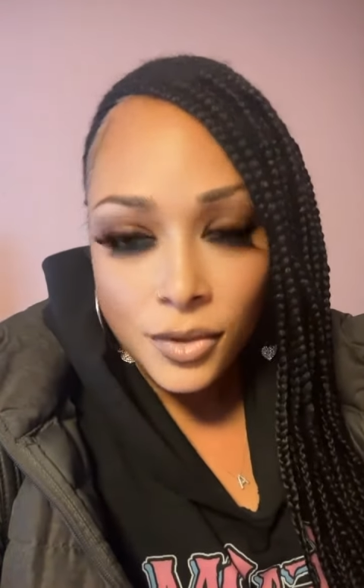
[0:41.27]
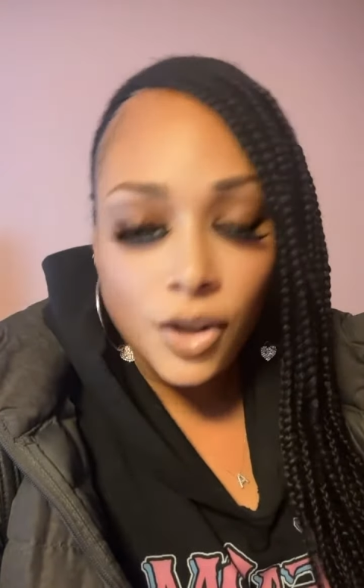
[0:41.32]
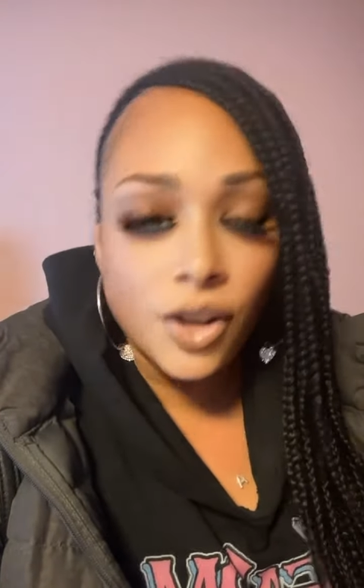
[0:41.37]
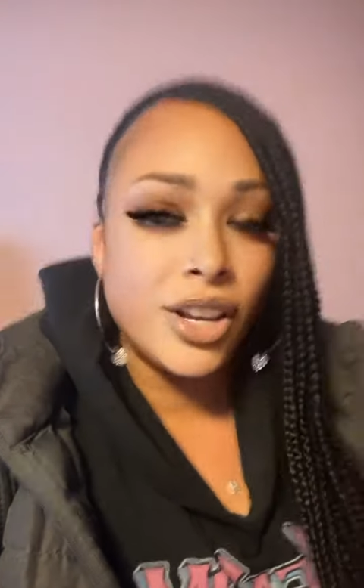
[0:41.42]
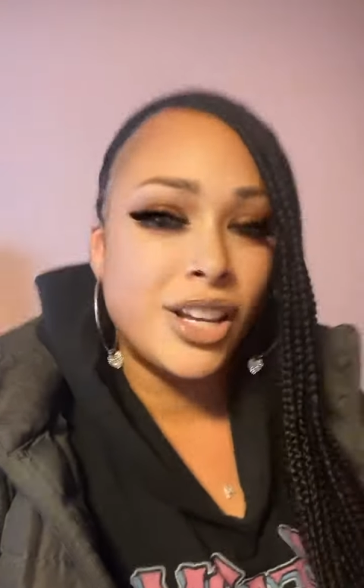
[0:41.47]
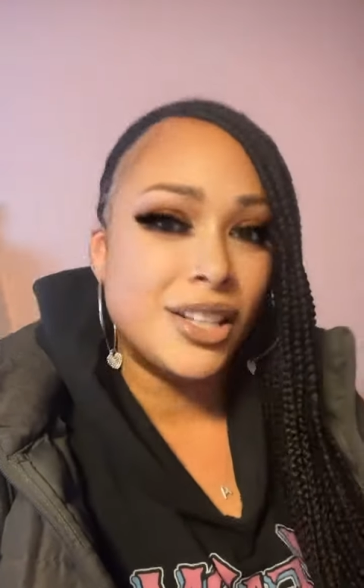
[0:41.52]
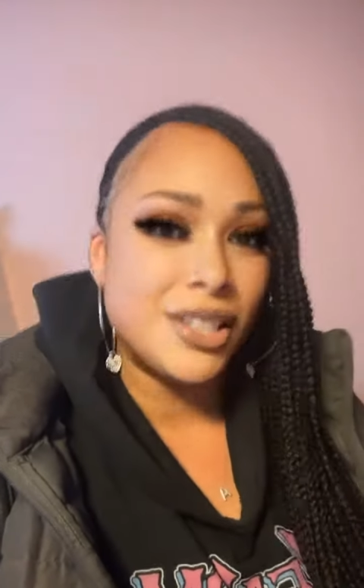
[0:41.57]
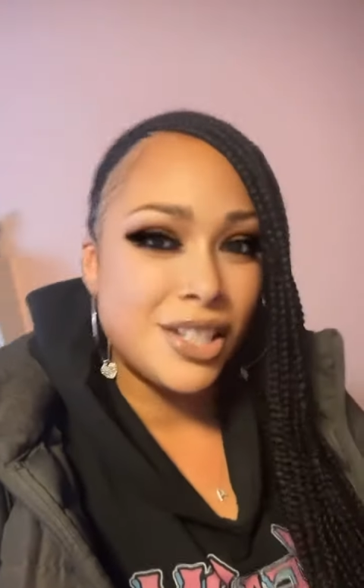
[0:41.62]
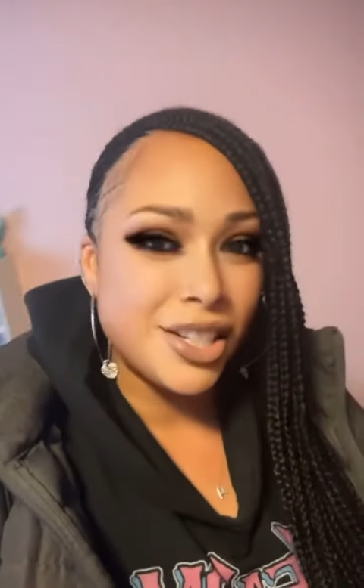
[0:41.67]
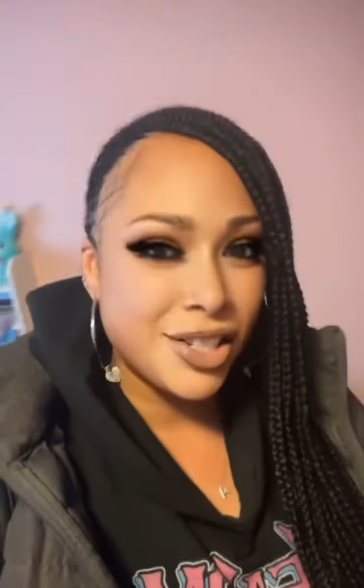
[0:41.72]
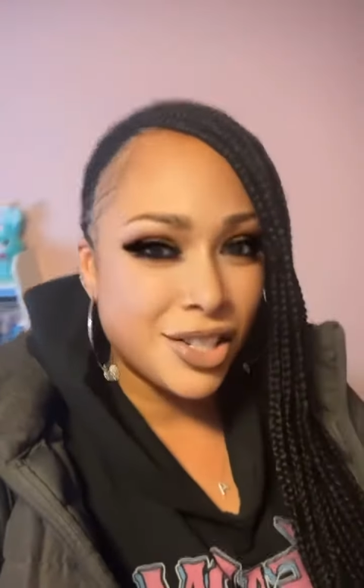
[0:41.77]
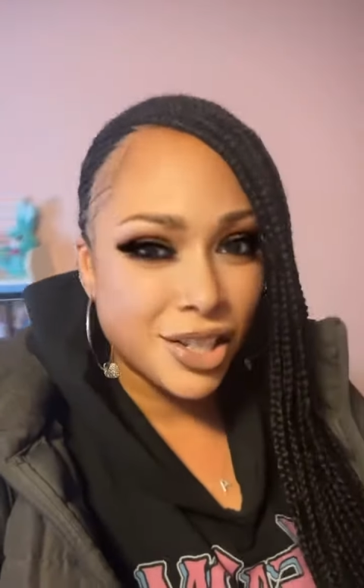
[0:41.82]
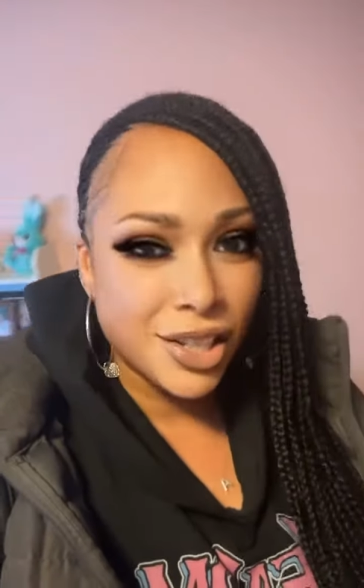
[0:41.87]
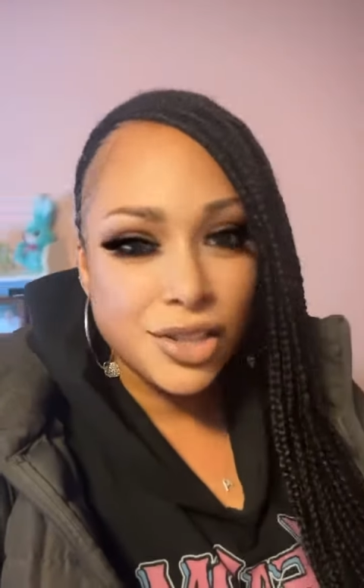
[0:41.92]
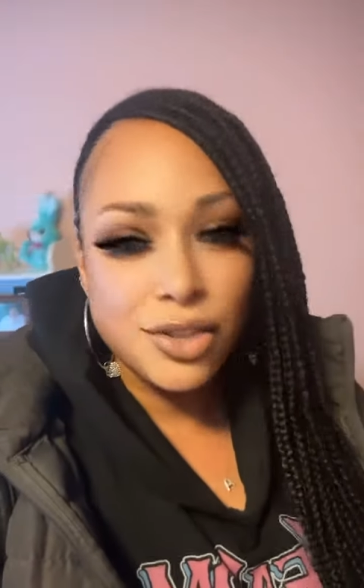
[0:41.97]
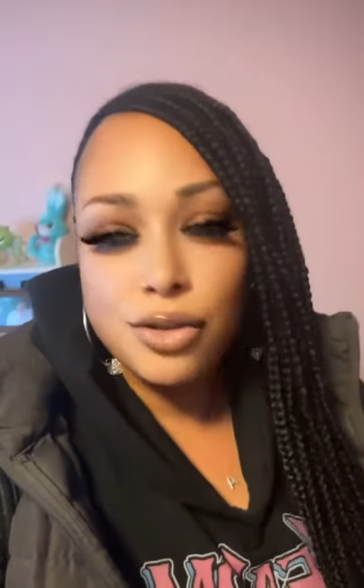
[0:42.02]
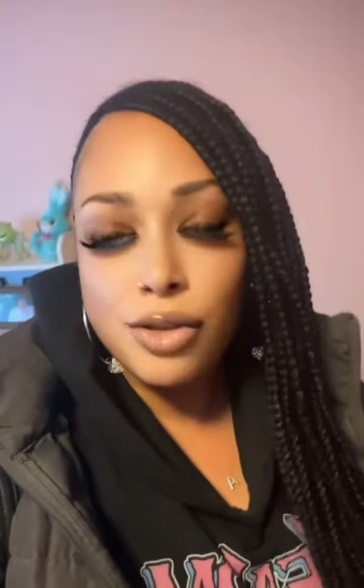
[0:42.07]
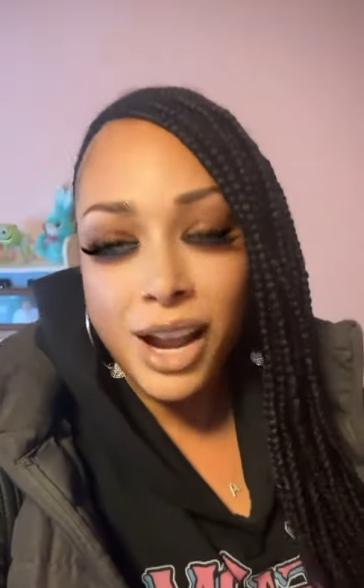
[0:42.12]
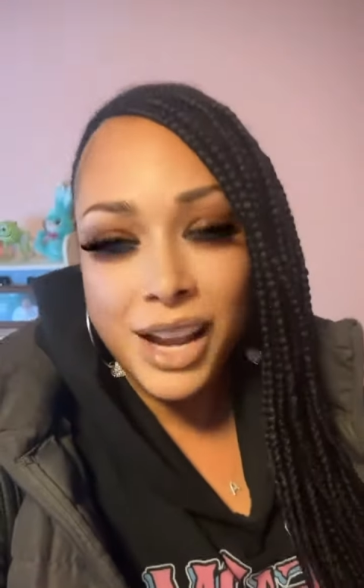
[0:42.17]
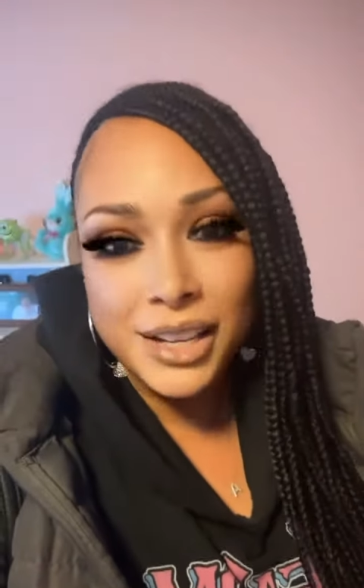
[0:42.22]
Is he
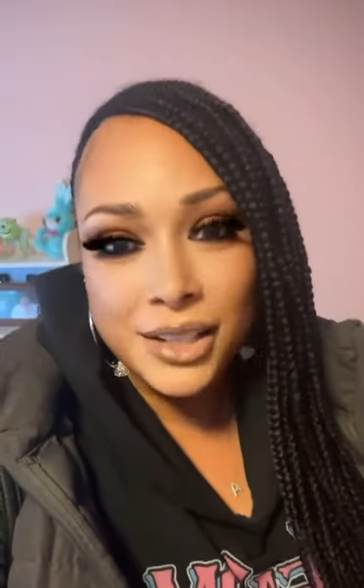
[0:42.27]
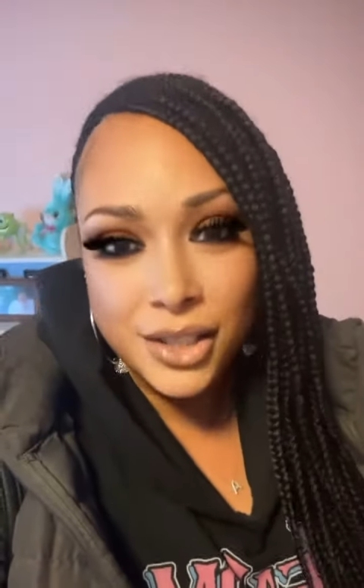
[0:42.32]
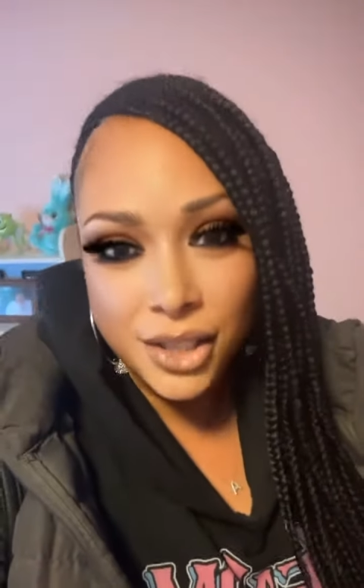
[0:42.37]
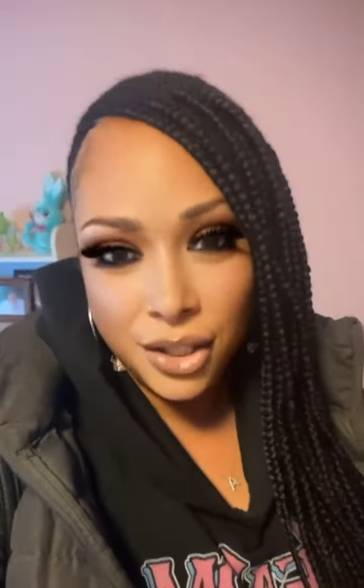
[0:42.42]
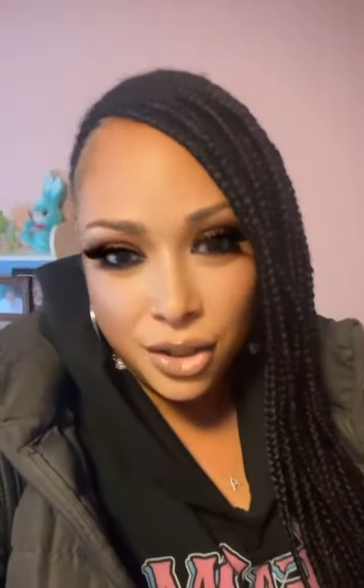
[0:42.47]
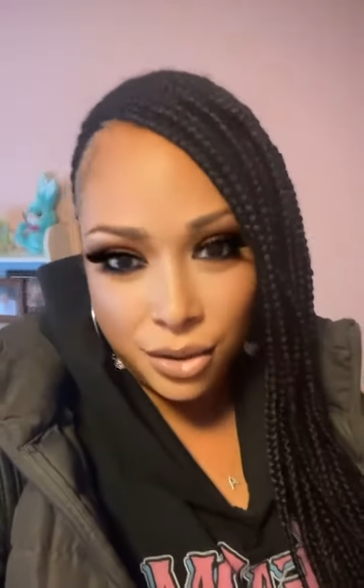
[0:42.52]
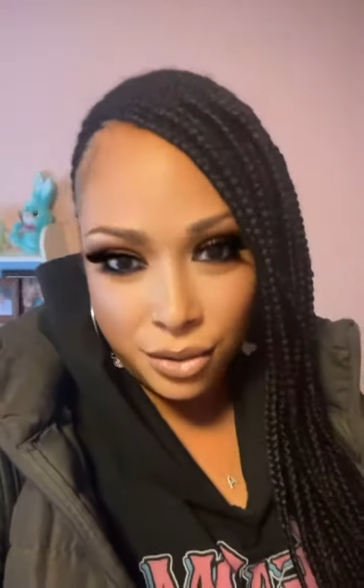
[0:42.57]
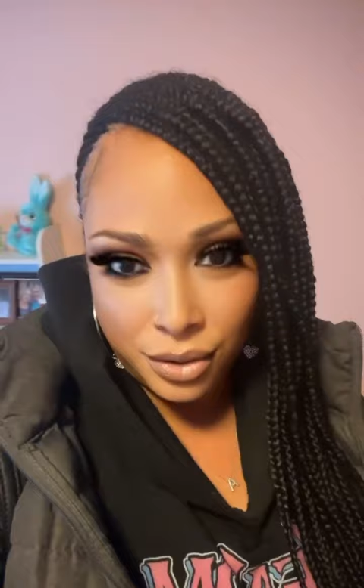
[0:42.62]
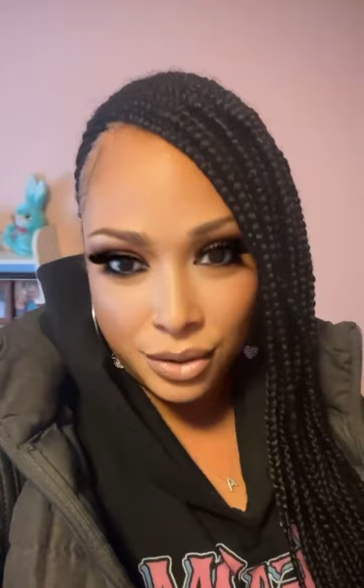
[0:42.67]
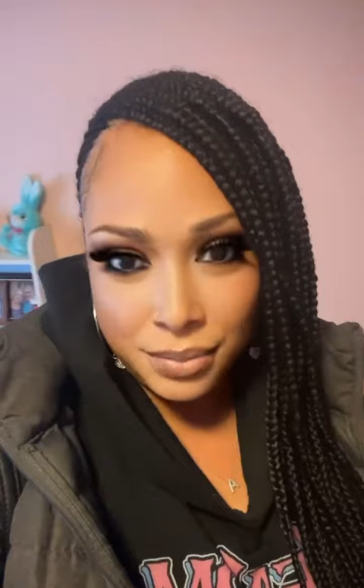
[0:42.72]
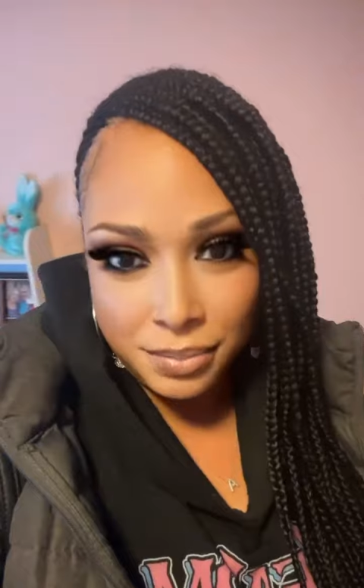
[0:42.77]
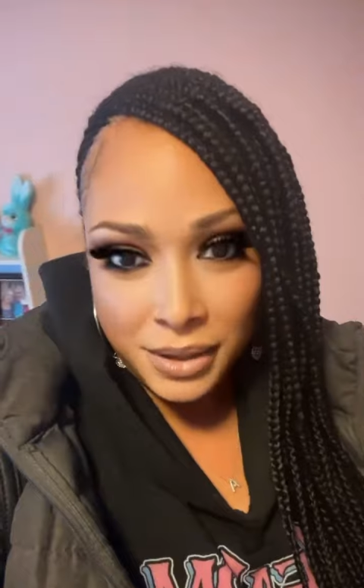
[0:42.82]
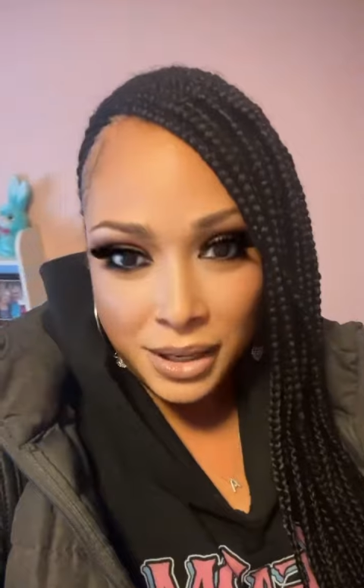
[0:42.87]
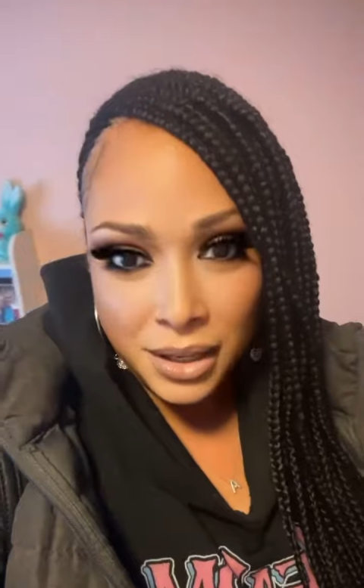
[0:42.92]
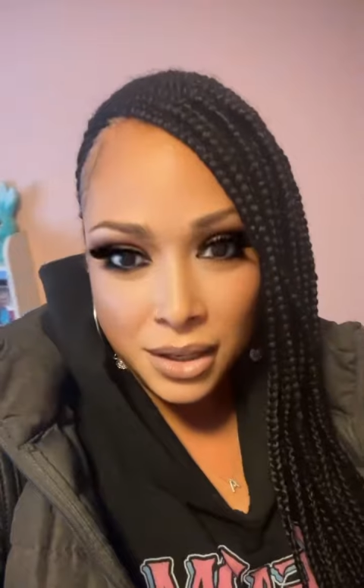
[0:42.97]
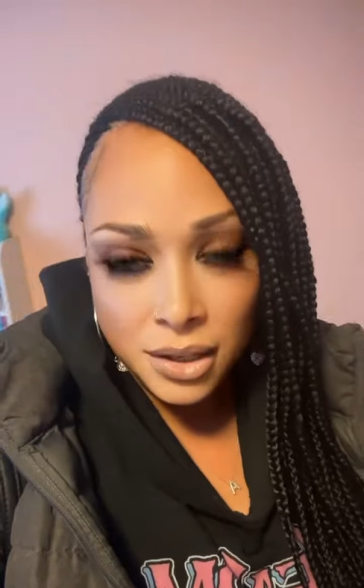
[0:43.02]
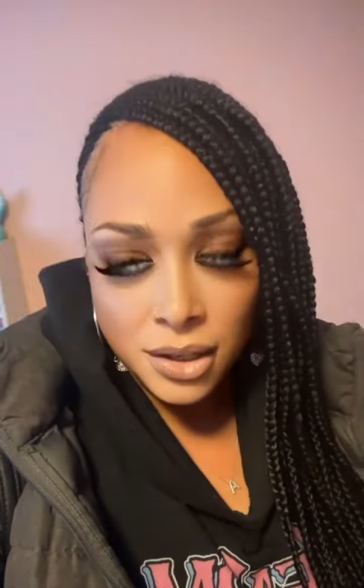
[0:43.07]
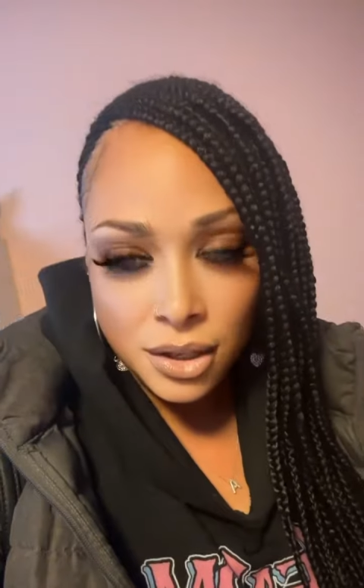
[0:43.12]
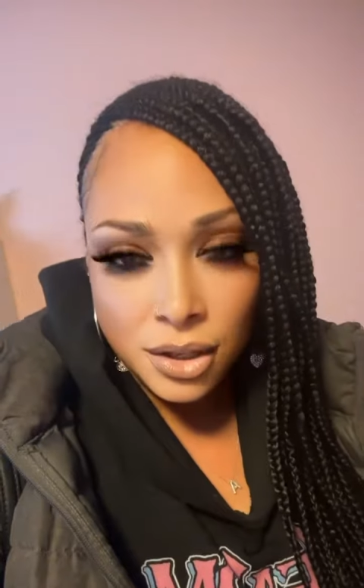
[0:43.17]
just trying to use me?